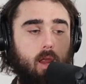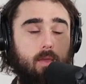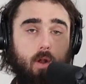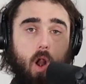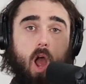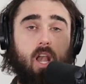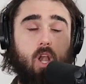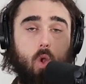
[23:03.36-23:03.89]

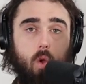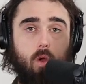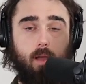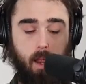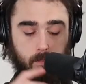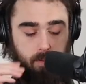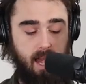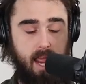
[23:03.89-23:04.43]

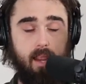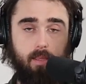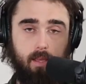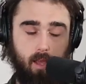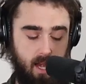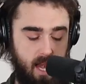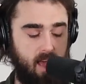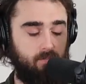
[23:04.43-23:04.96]

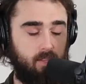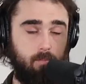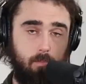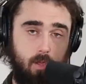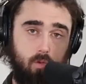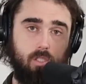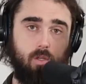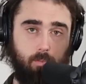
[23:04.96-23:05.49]
the
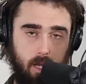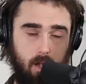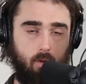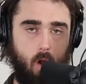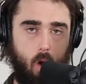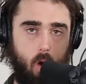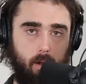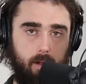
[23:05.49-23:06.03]
music
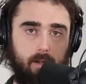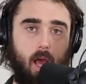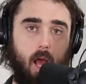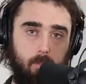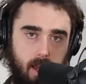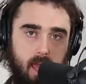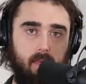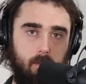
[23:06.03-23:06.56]
pre-recorded,
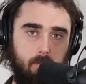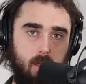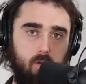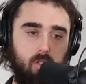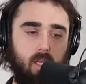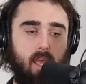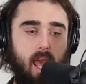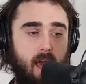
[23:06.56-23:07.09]
I'll play the
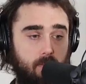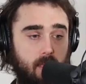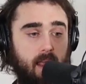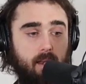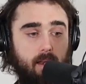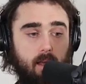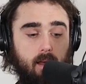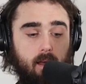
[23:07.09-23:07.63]
music, and
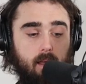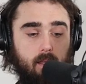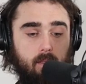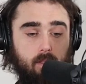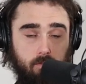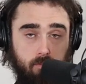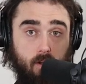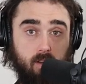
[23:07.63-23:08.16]
then
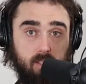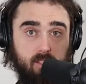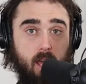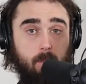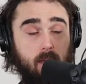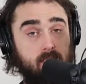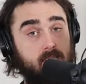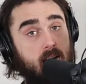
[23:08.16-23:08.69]
the first
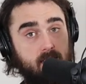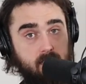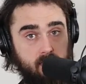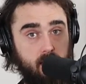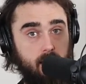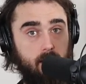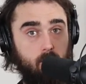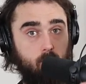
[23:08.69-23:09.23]
time I start
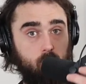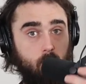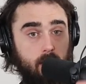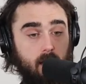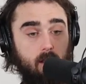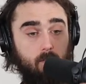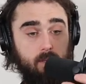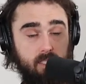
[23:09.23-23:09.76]
singing it was
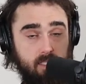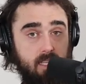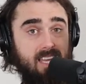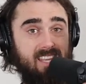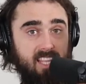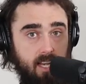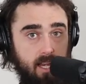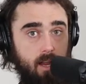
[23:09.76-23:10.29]
when I would
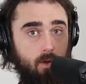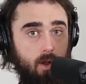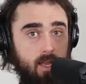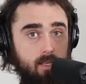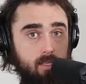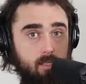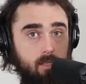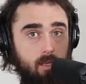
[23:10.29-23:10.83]
see the
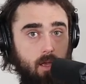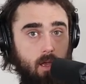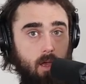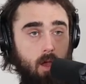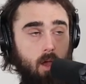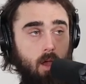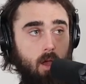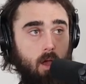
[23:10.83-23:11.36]
lyrics.
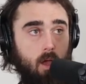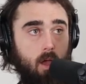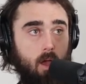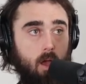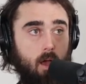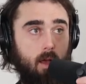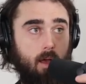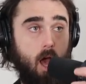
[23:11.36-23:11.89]

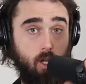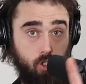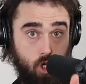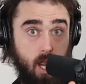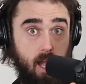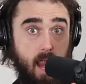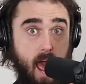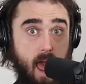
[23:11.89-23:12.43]
I'll
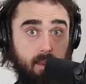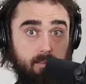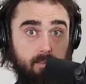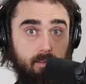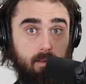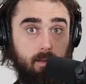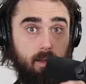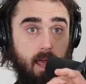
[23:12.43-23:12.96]
try that,
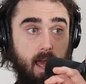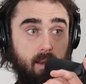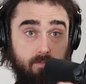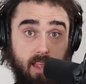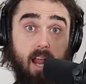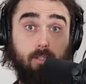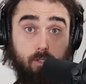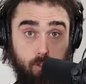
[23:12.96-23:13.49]
and if
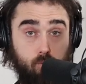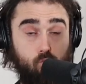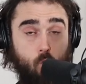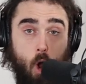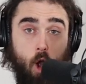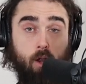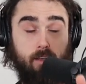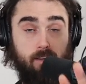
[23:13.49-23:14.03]
that doesn't
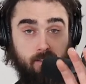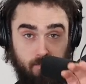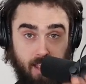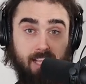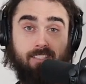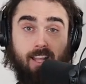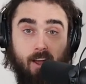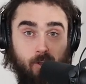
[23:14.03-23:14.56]
work, and if
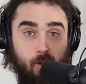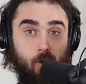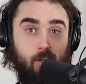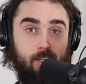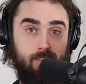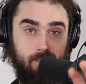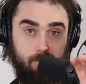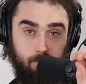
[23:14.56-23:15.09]
that's not
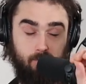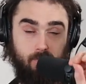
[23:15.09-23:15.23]
good,